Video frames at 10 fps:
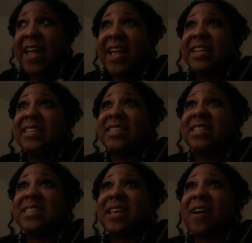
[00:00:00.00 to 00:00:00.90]
is
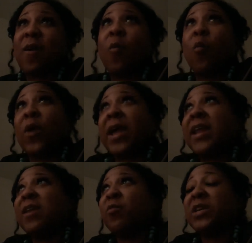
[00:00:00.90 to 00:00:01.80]

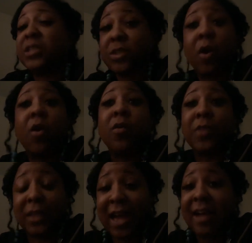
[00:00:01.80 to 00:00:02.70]
when we saw the
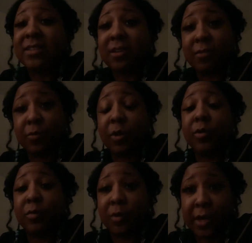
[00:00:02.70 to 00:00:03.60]
last of the real
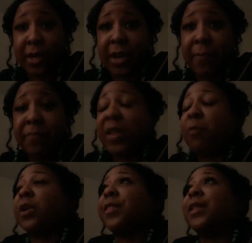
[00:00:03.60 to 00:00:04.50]
Britney. And
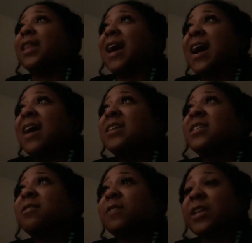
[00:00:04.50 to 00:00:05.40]
one of the last
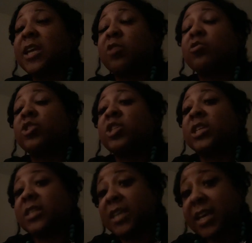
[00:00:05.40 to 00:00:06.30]
videos she
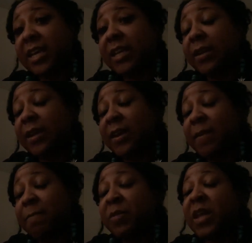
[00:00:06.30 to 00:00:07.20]
did,
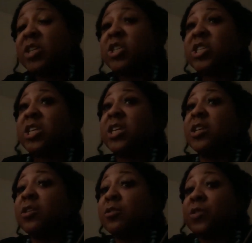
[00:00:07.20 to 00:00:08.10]
she
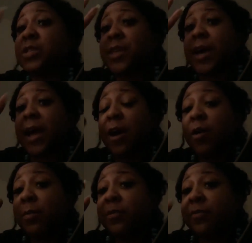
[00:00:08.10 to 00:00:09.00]
used the help
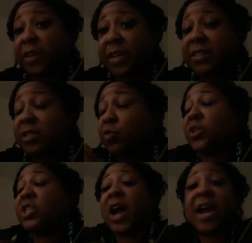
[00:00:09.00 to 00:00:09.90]
fist,
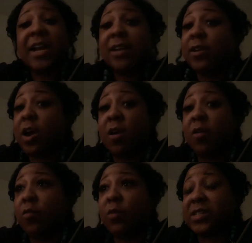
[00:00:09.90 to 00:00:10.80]
which I didn't
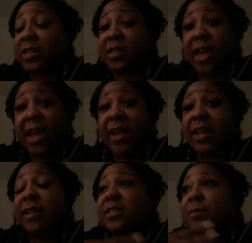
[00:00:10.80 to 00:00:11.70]
know was a thing, and
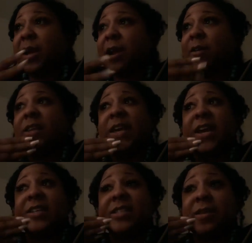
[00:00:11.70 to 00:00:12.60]
it's apparently
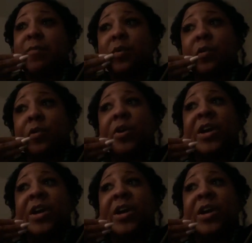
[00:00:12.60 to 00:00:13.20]
a symbol